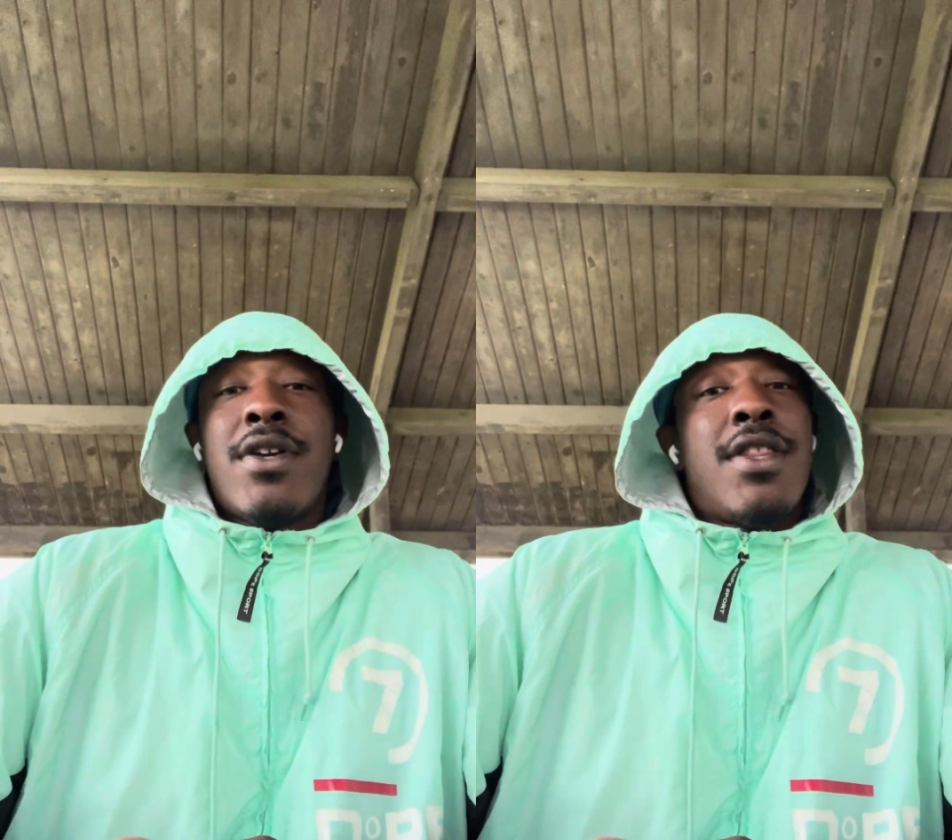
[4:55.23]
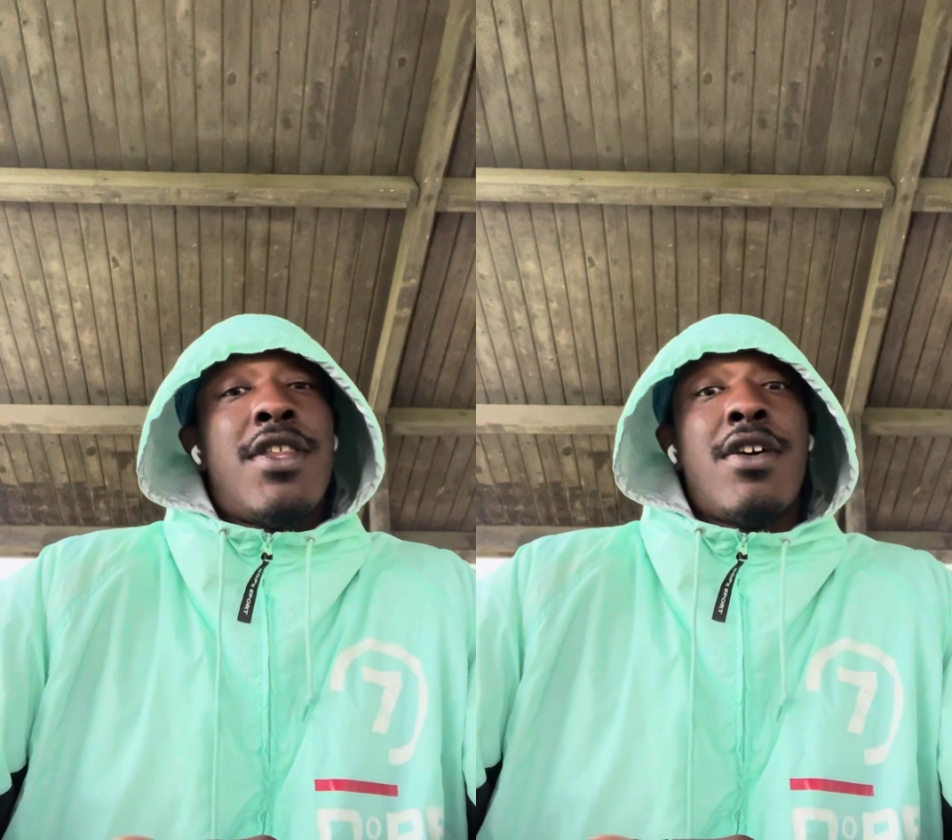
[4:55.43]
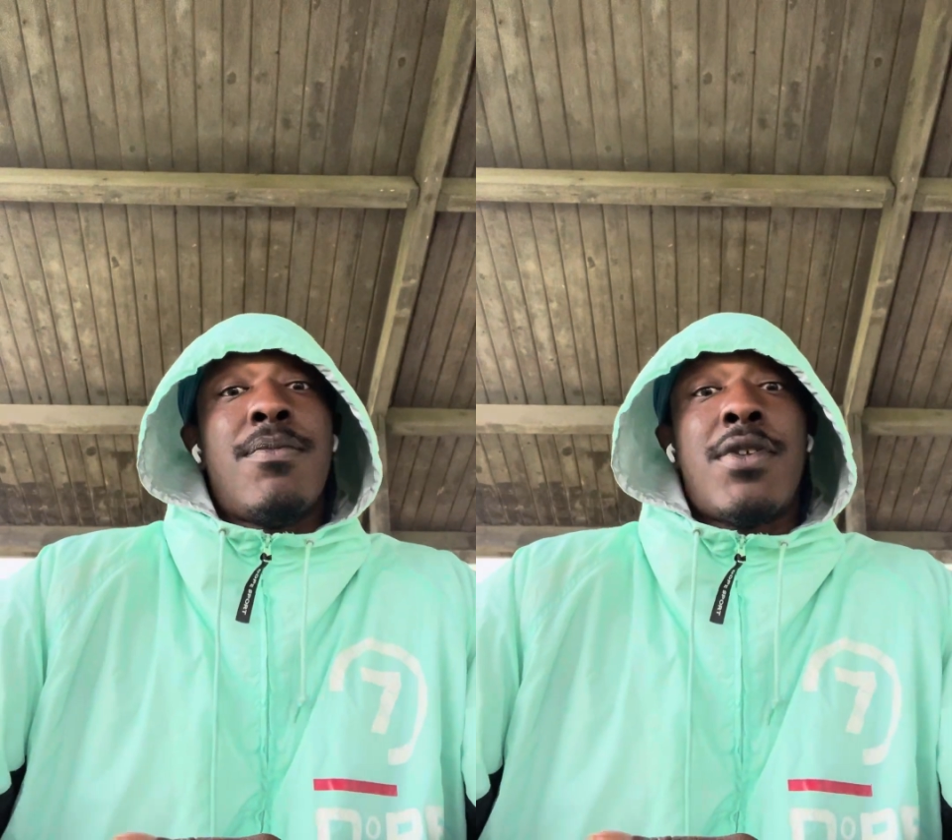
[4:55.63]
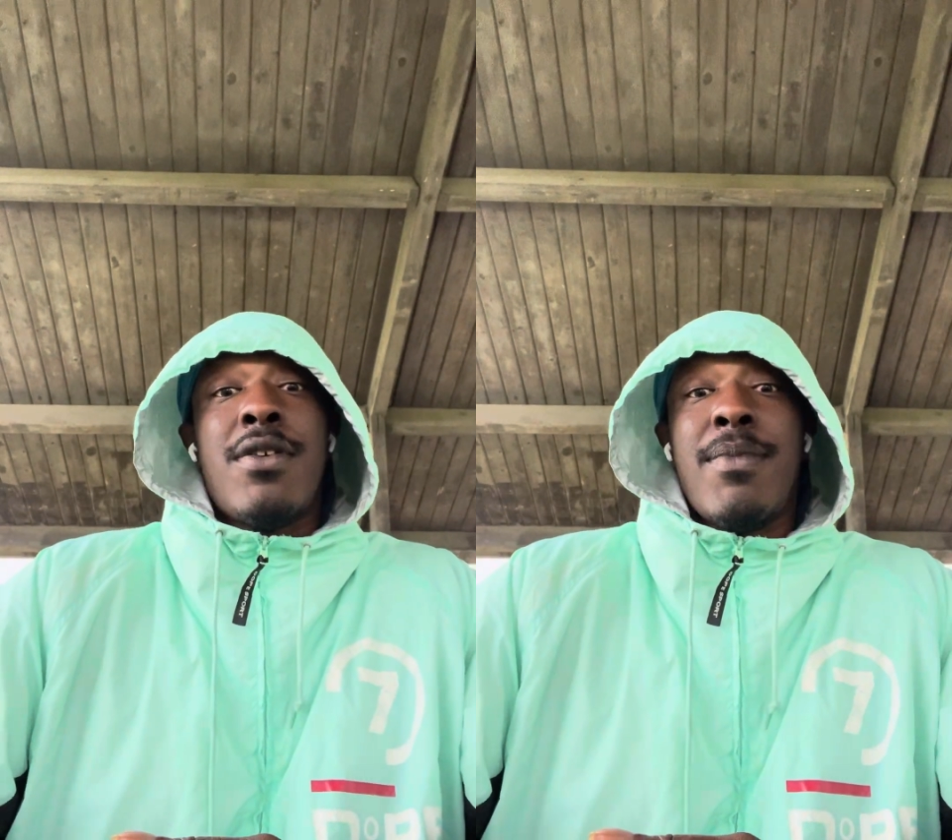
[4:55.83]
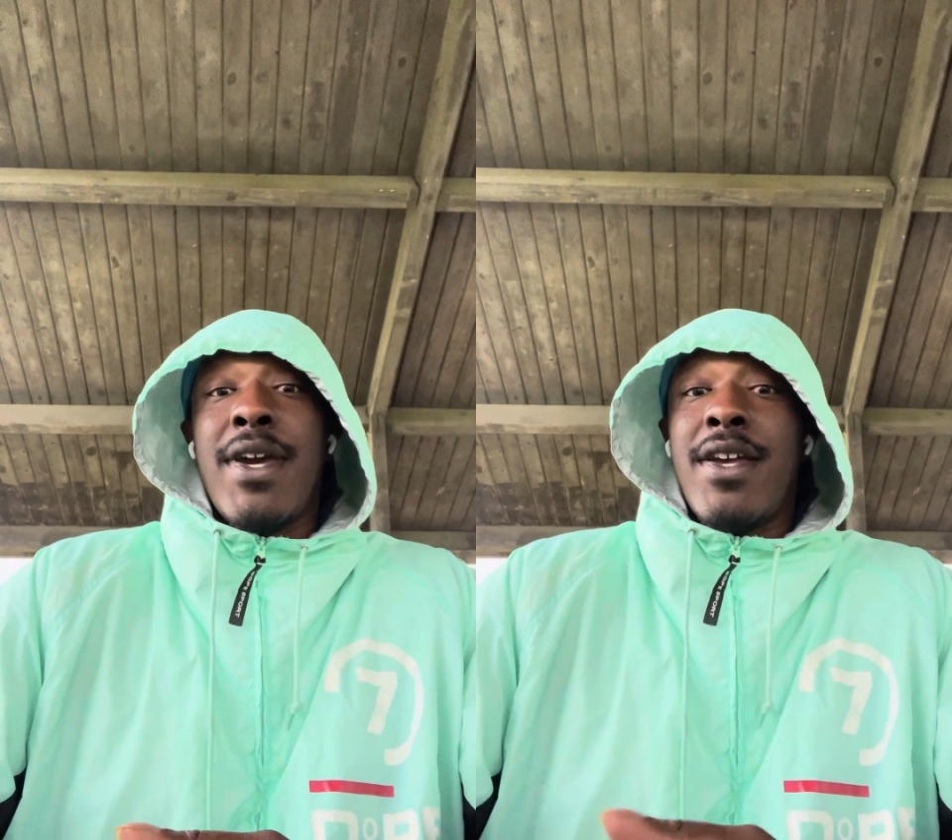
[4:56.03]
them to
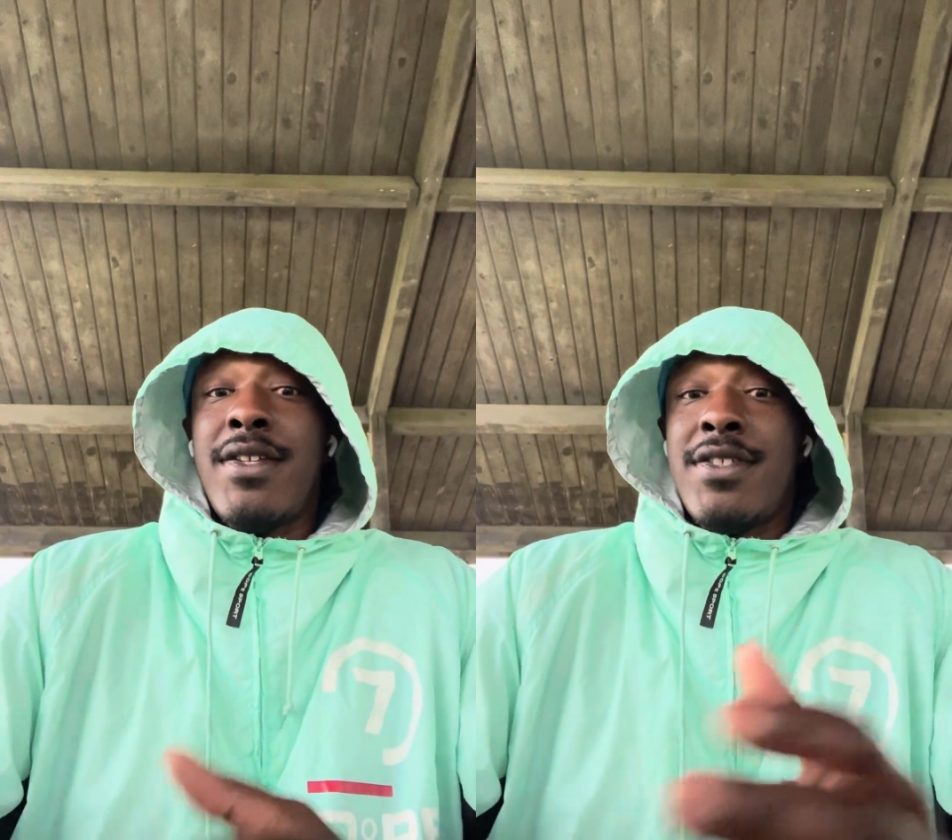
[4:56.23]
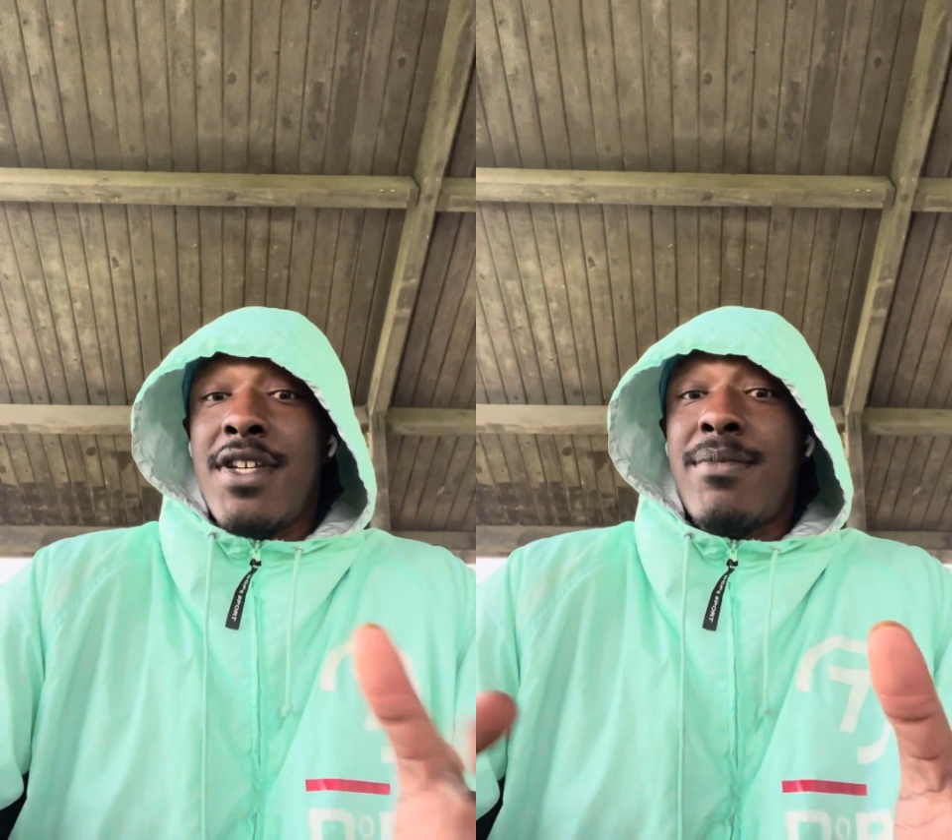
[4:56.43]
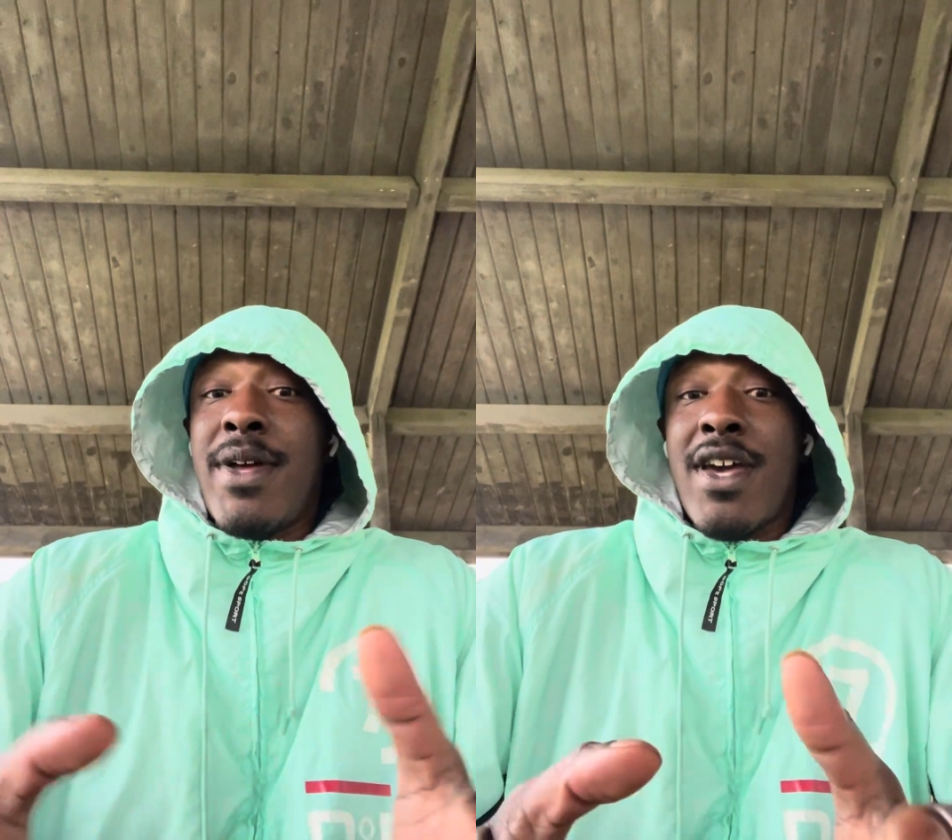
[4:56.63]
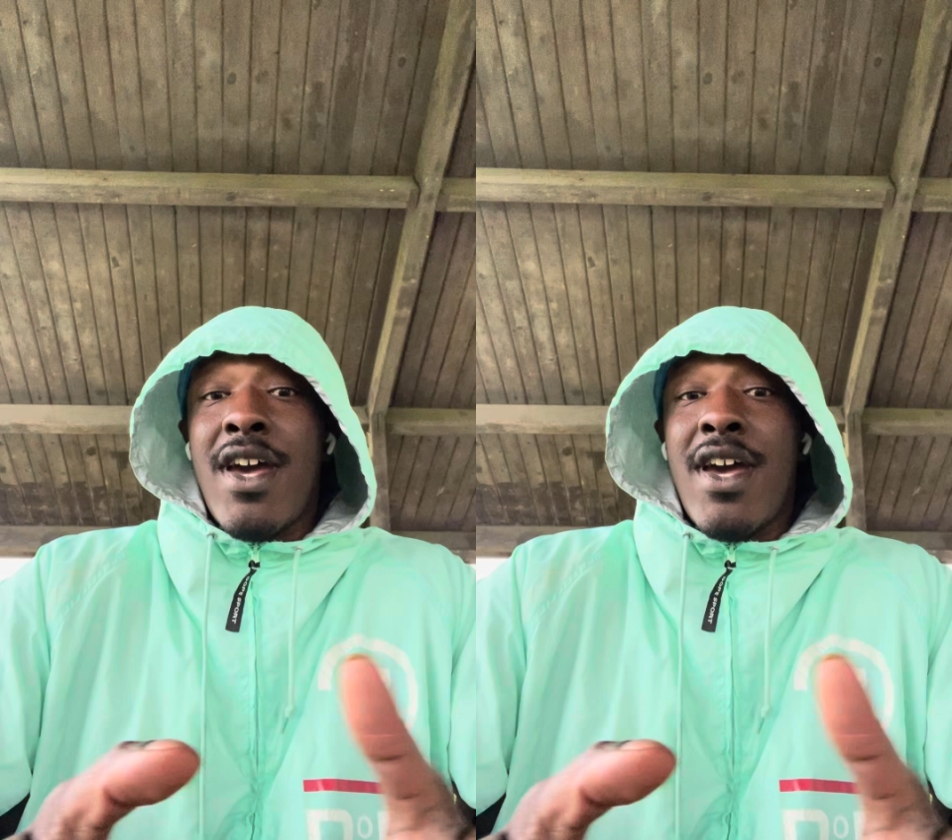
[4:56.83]
make it seem like